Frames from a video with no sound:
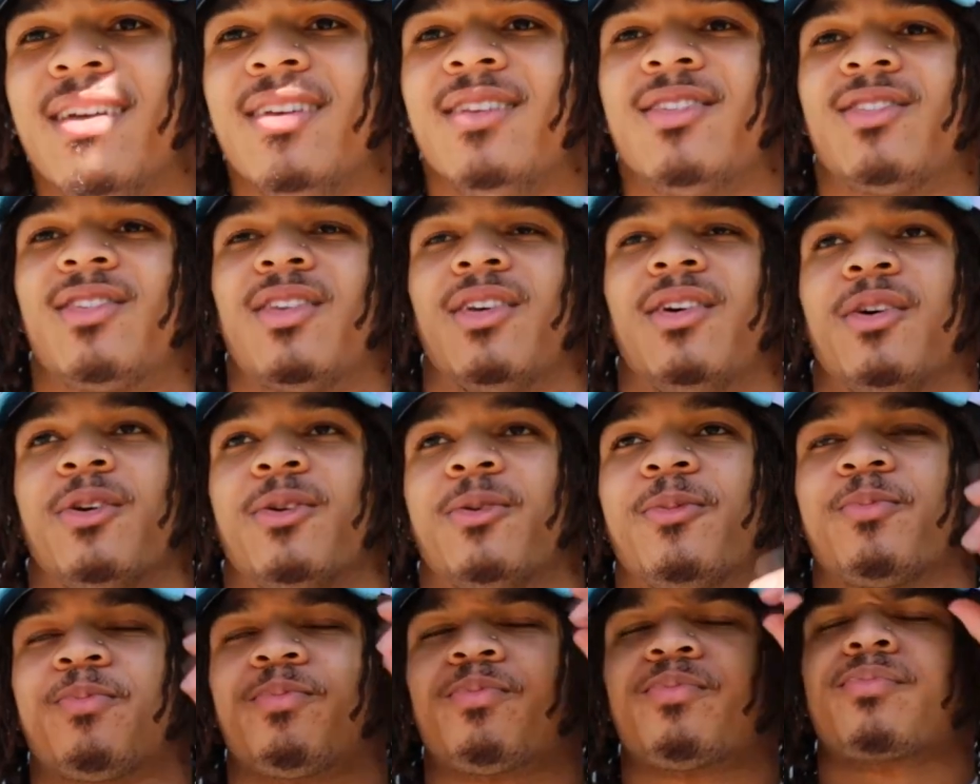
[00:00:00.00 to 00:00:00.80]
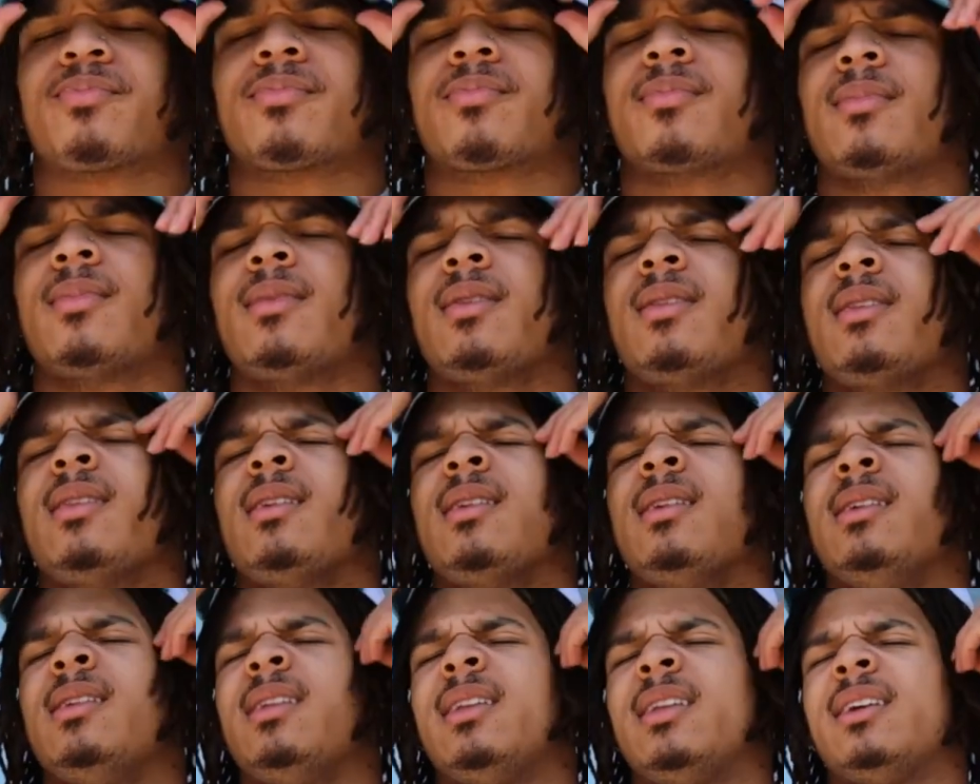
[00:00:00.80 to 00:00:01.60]
So,
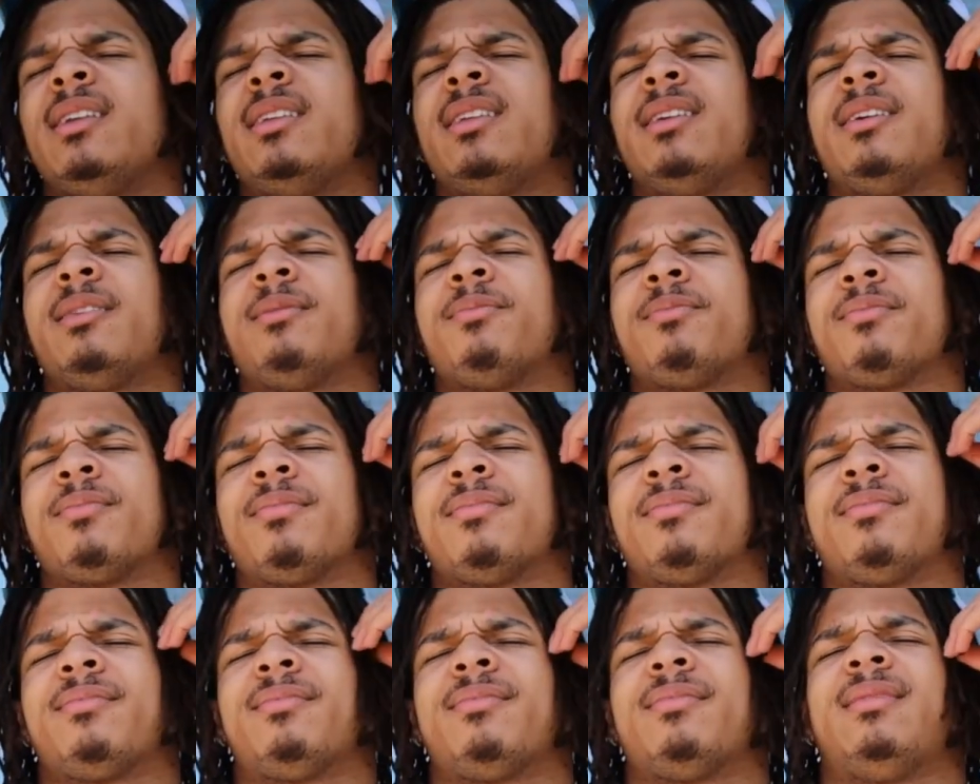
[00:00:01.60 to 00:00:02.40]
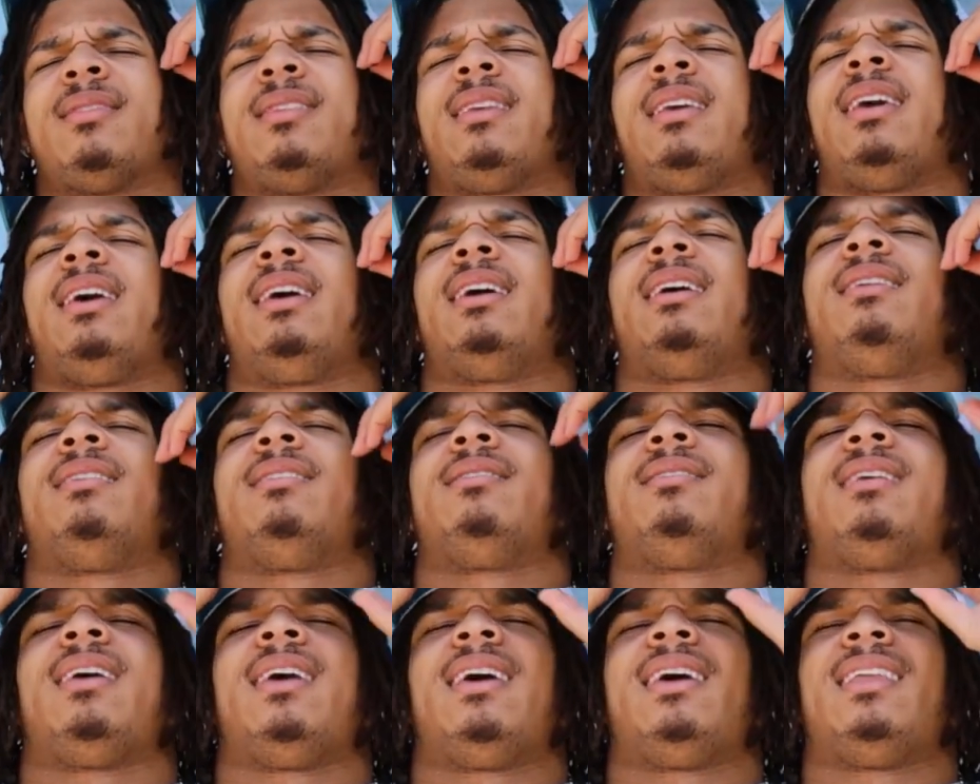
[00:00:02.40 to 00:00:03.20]
literally,
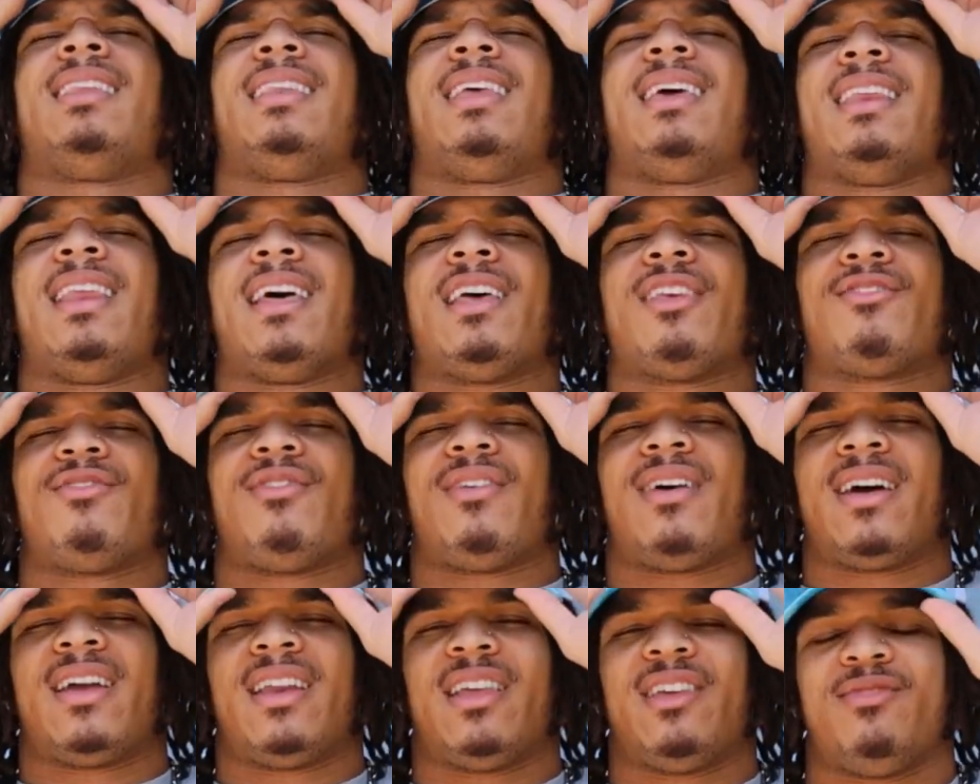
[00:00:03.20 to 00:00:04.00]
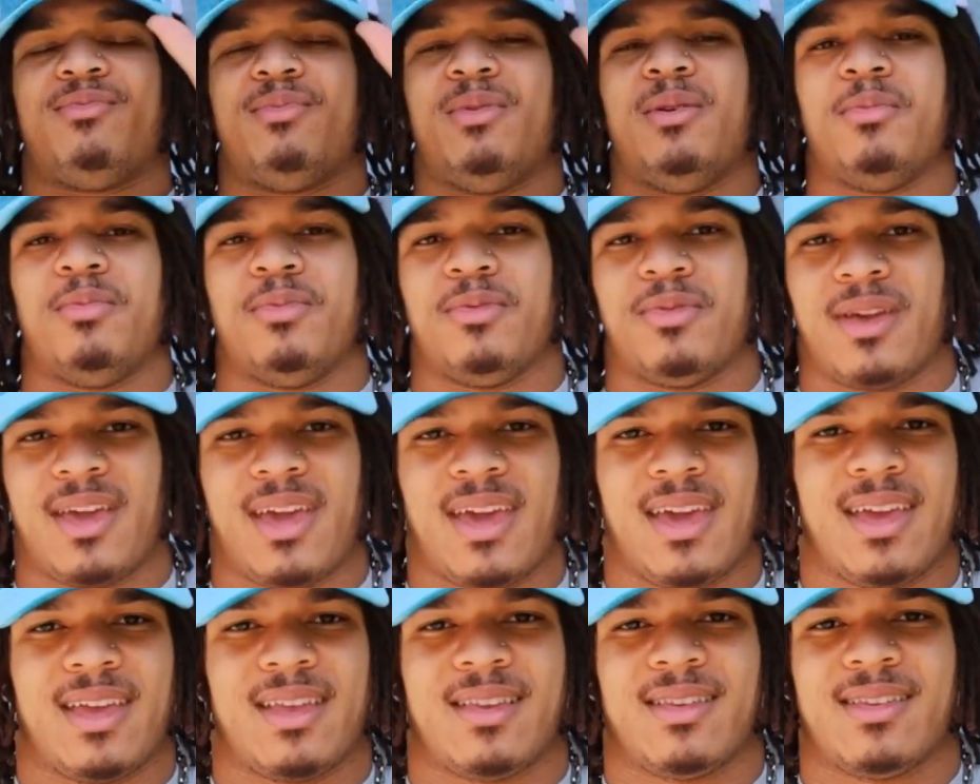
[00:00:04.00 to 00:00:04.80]
and that's fine if people
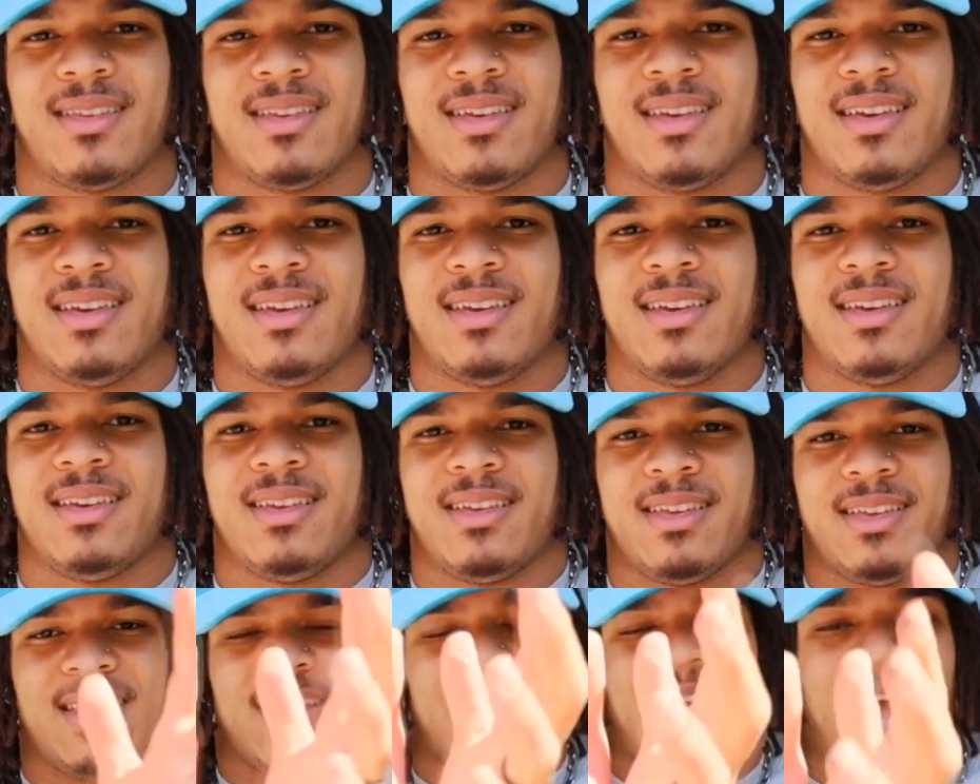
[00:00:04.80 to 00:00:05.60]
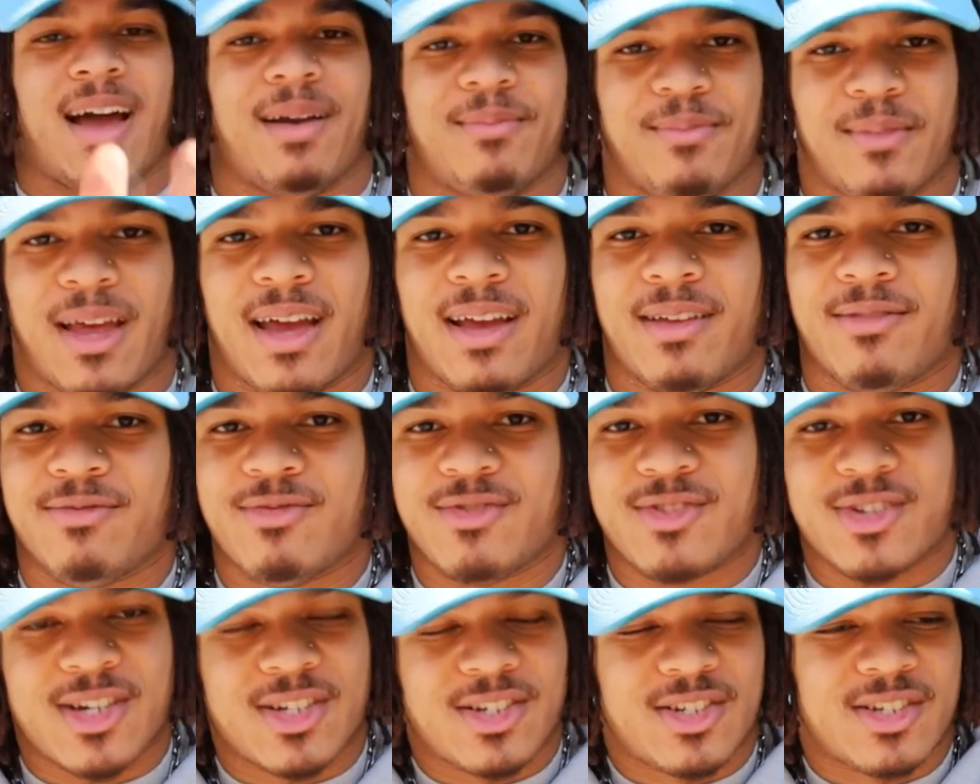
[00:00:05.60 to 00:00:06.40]
can't. I'm
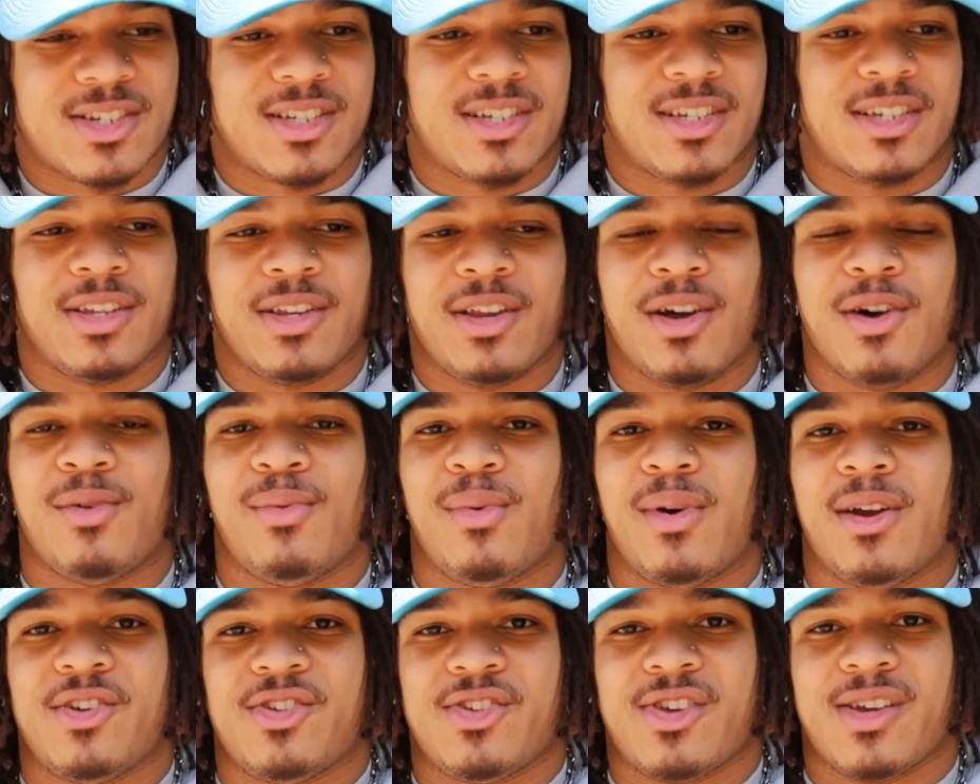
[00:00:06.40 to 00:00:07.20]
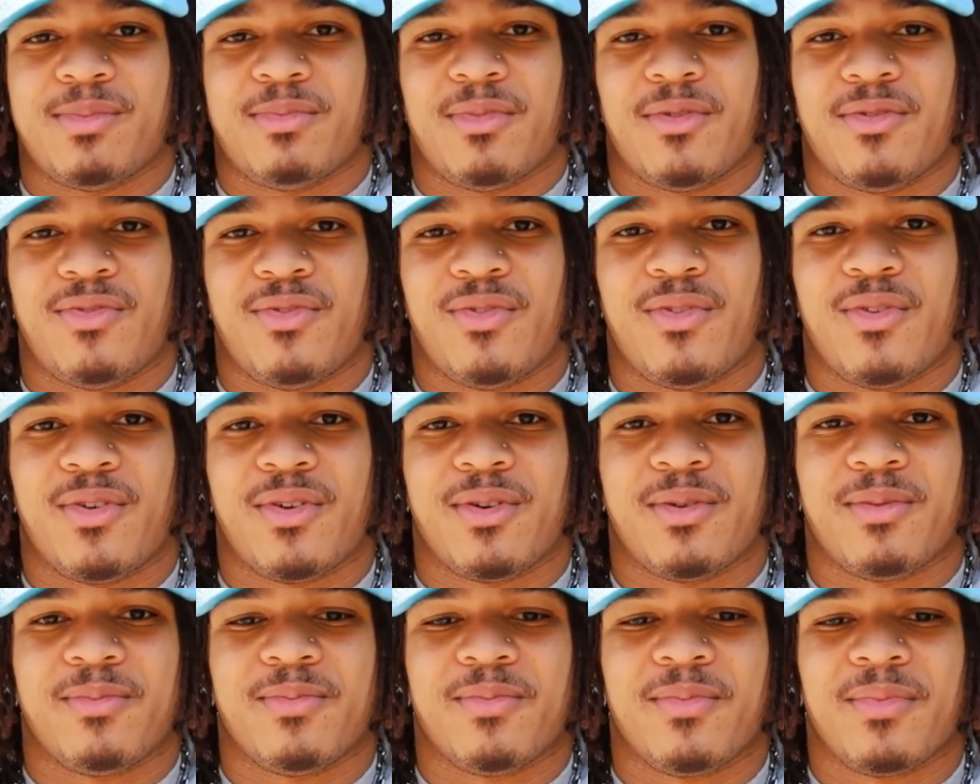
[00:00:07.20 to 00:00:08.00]
not judging in no way, shape, or
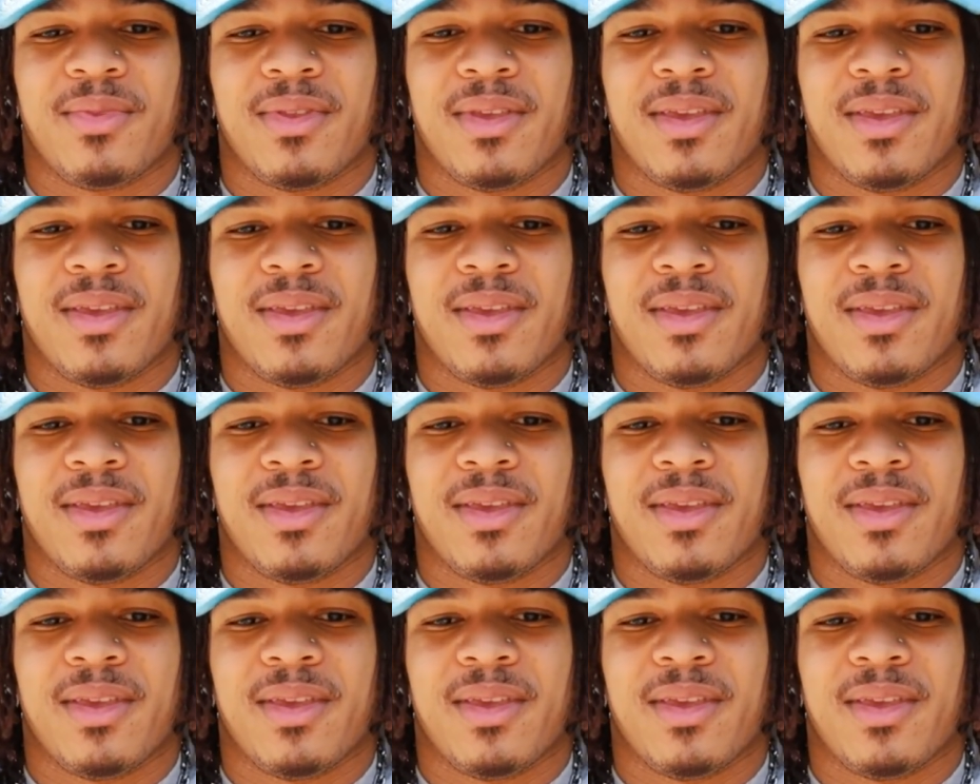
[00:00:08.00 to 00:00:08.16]
form.